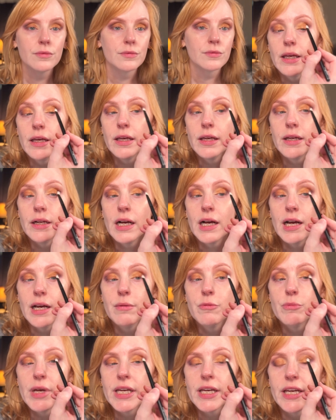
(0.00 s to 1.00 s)
And
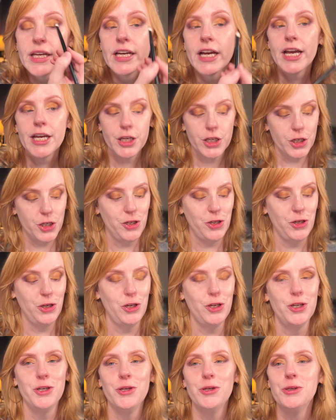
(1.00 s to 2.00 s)
I'm making a
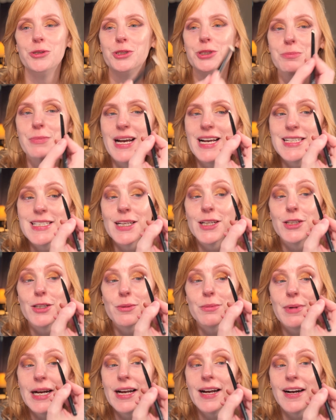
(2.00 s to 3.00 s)
huge mess under
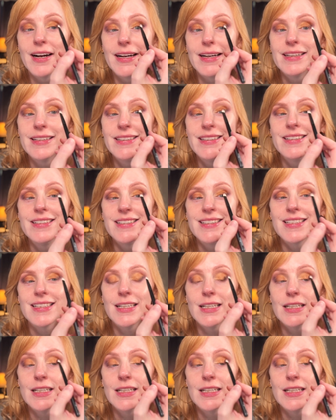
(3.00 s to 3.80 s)
my eyes.